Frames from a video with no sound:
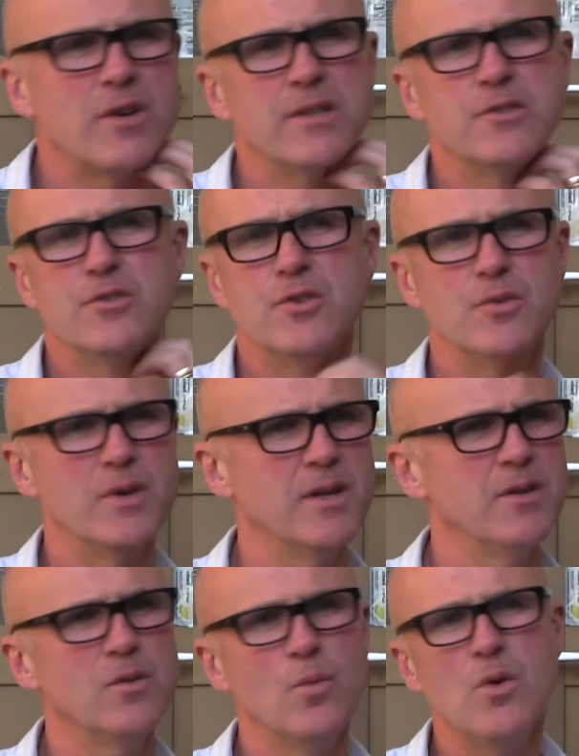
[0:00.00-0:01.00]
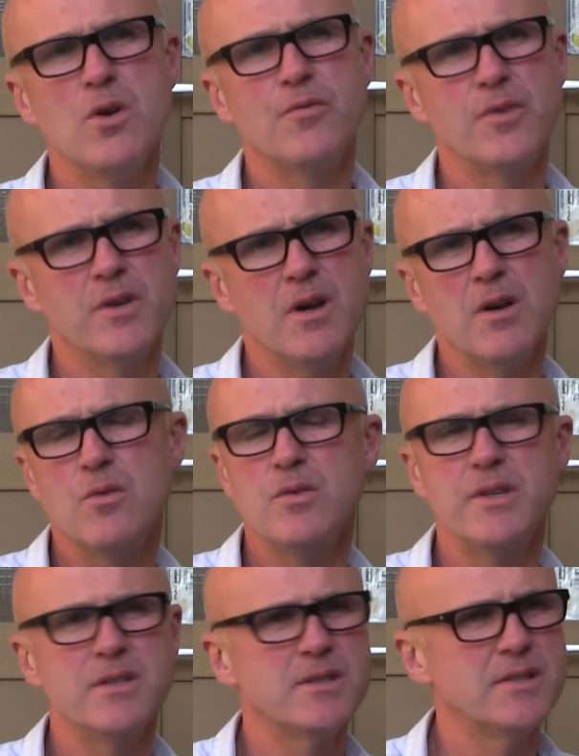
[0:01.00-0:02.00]
tried to do in the work for young
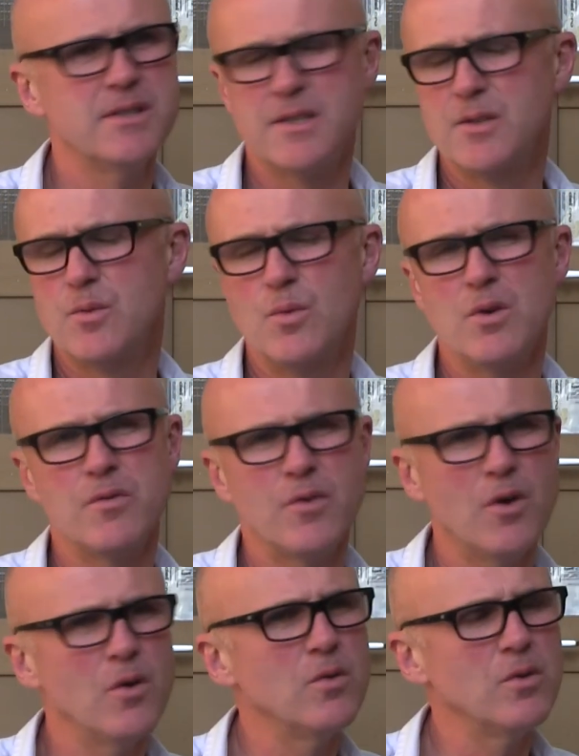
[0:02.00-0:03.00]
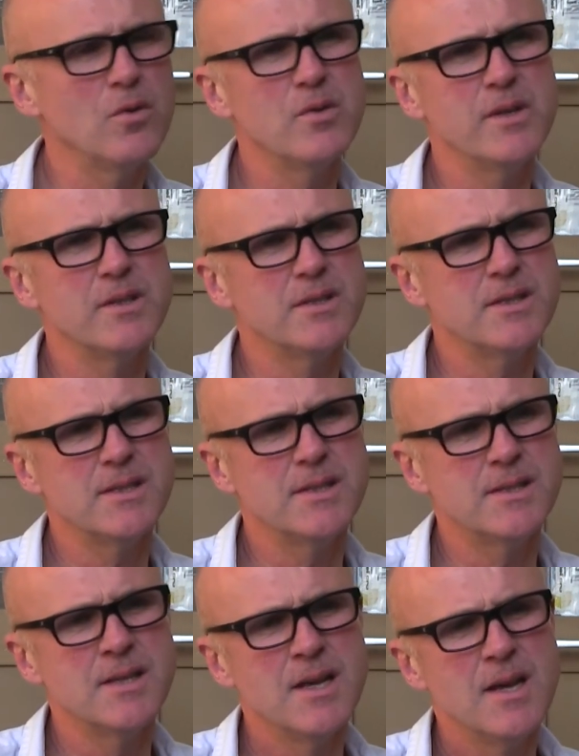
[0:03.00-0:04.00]
audiences, in the work for older
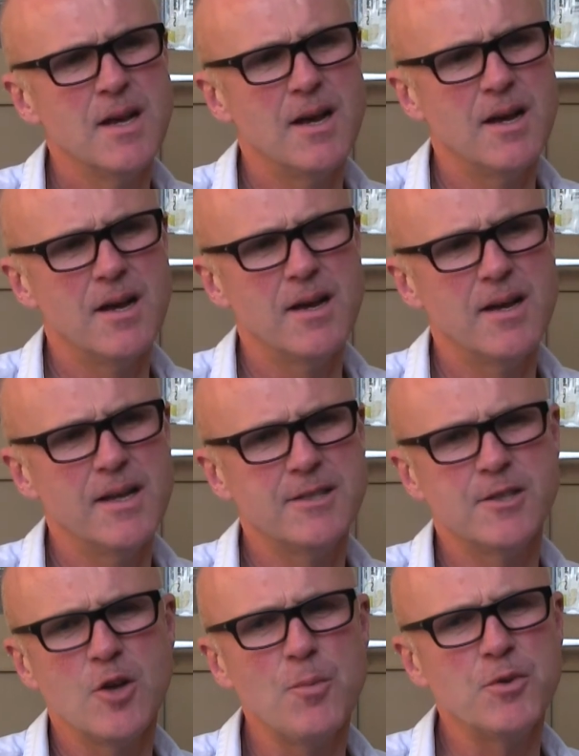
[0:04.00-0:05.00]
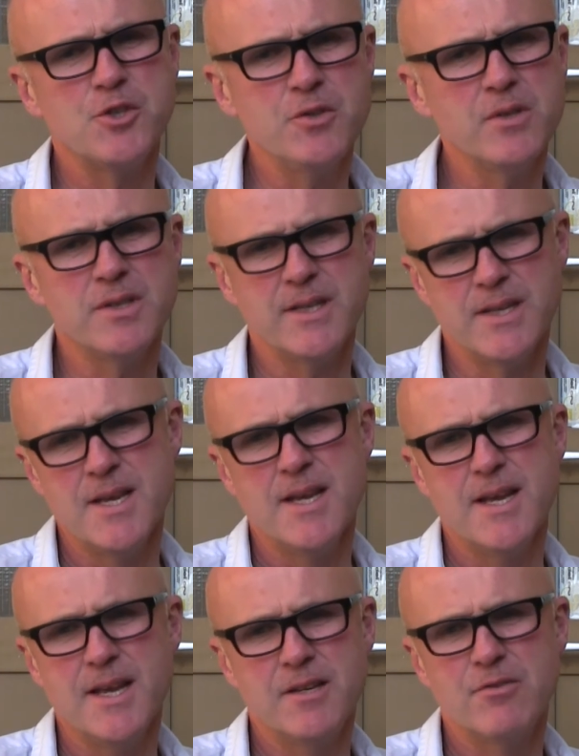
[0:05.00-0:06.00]
audiences. It's an opportunity
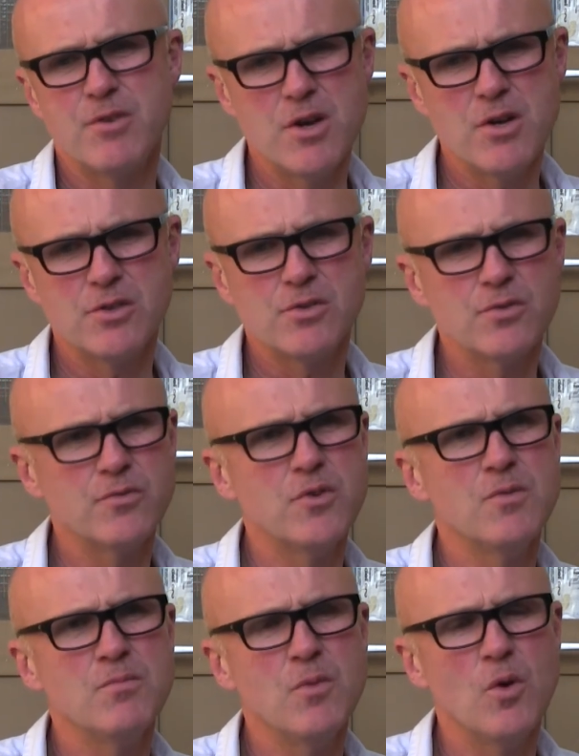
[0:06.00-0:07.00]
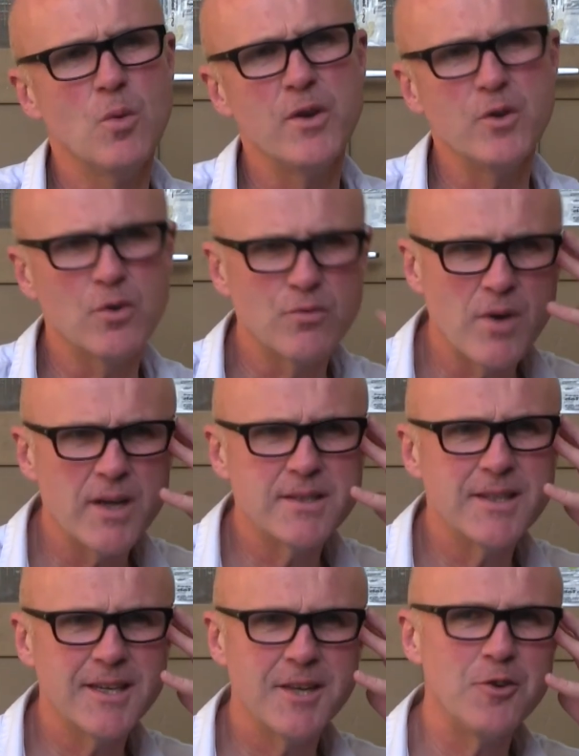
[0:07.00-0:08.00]
in a rehearsal room or when you're
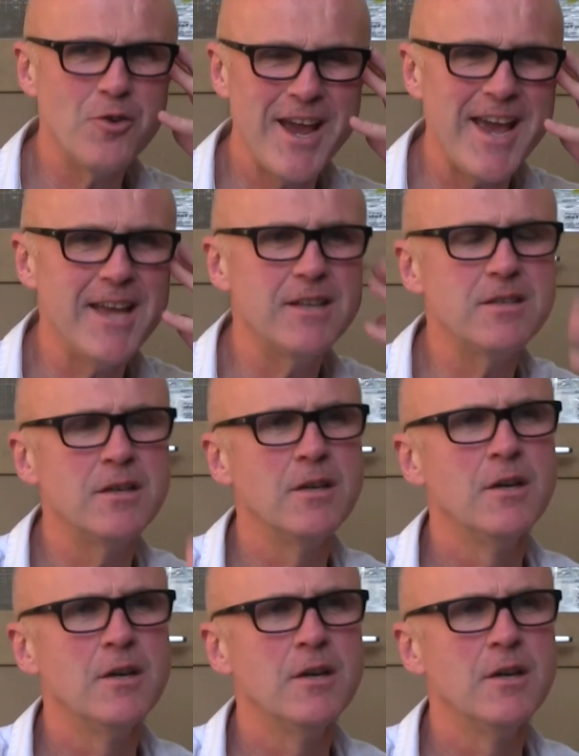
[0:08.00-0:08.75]
writing in your head